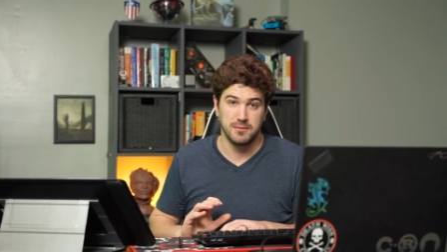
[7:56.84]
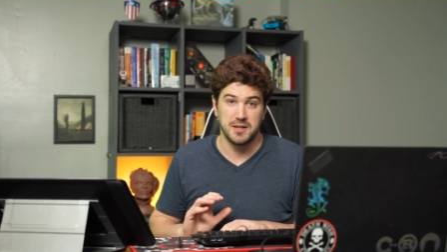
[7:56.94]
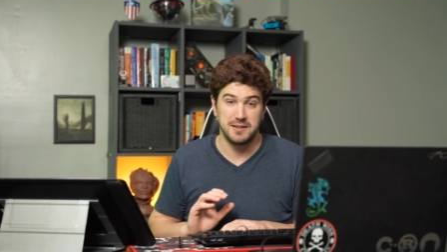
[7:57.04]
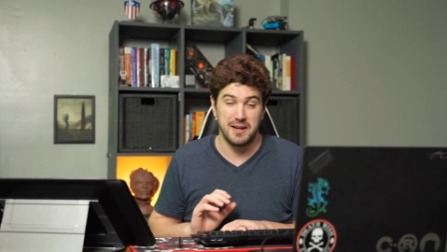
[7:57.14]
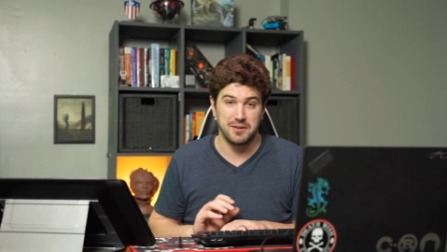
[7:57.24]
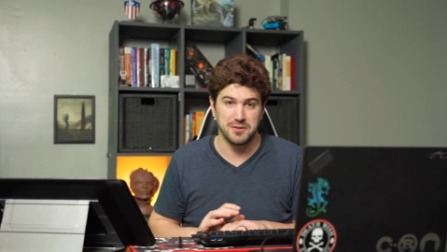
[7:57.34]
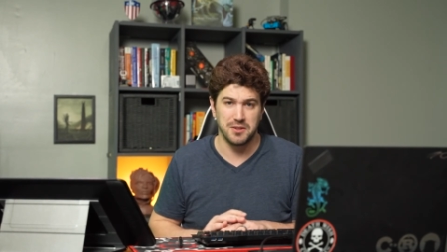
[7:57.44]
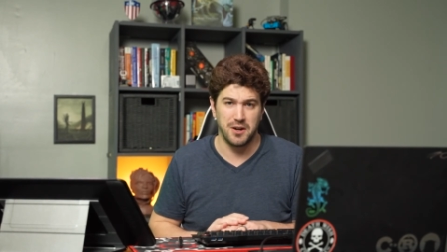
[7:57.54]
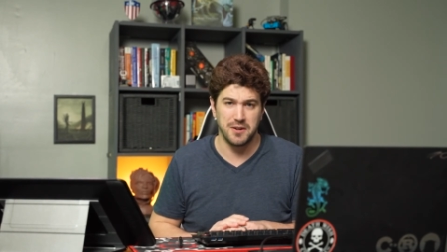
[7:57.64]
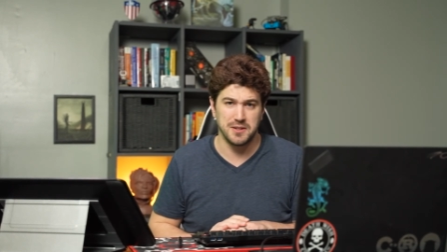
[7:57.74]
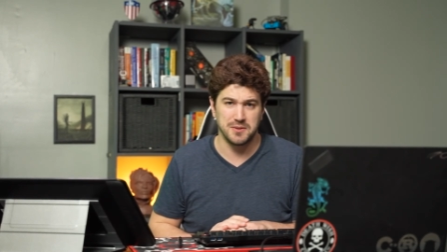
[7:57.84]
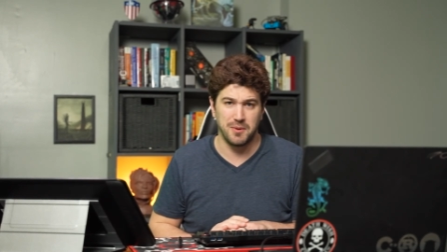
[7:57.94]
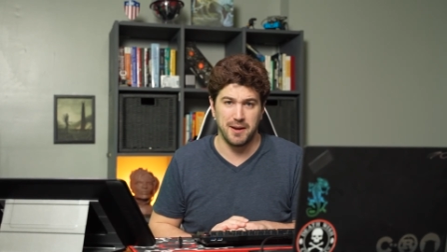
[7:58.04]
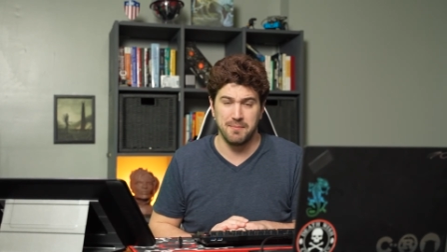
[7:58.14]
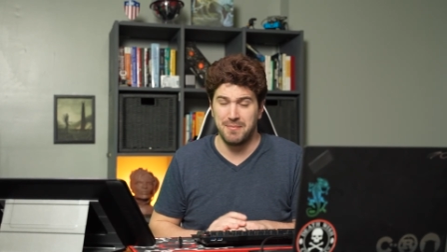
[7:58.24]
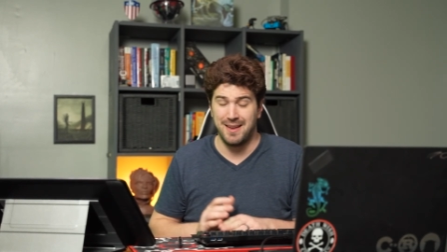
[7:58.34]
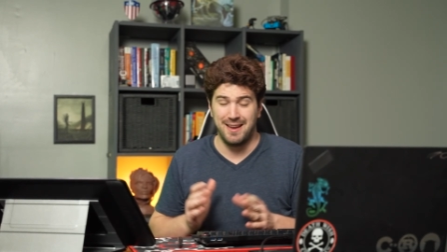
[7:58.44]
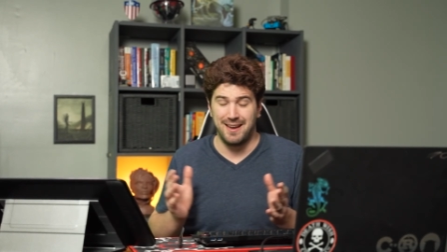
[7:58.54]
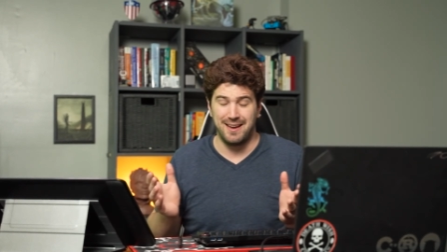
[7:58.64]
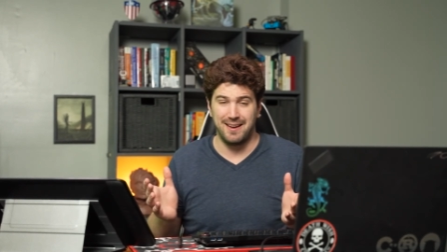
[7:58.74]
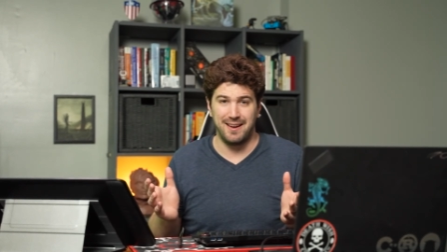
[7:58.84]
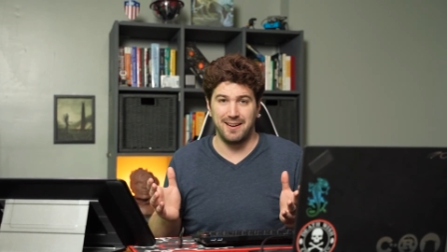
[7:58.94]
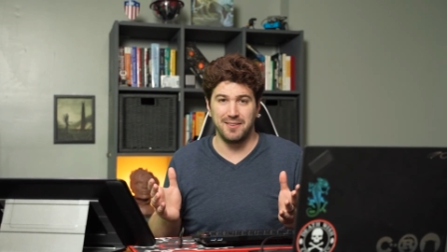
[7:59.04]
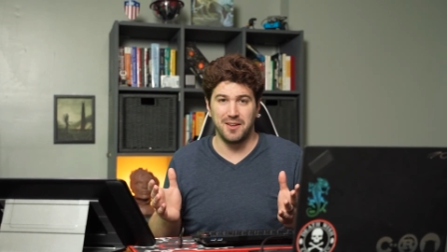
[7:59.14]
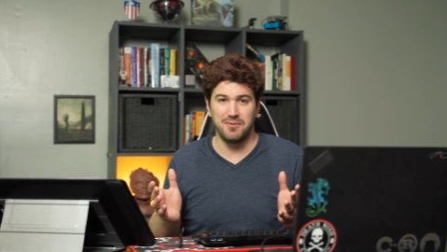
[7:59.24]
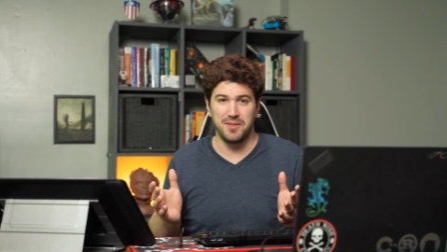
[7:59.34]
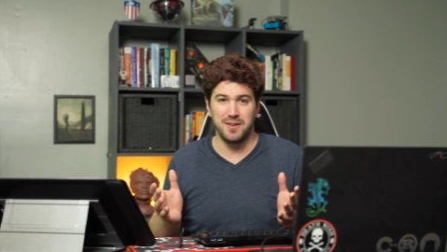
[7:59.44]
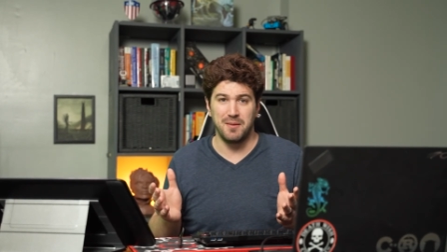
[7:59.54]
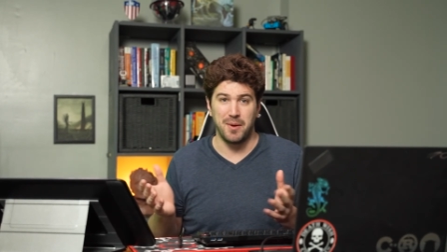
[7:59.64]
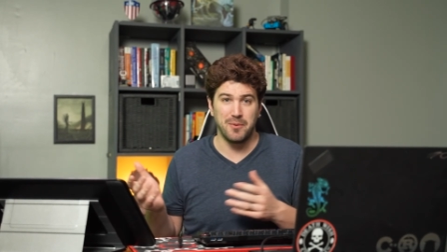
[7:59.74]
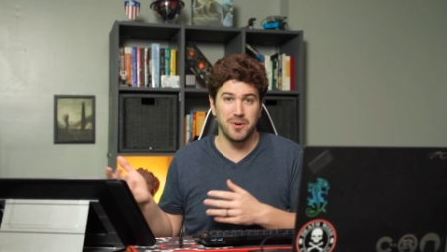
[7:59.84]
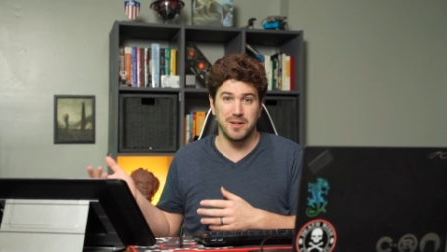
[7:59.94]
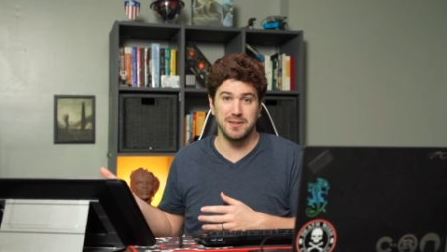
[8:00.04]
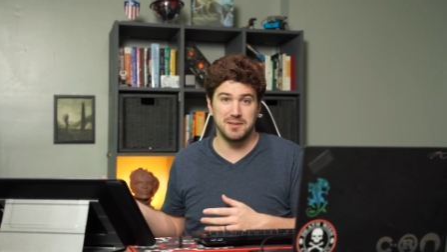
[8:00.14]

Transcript: containers the hardest way. And I love the theme. And we're going to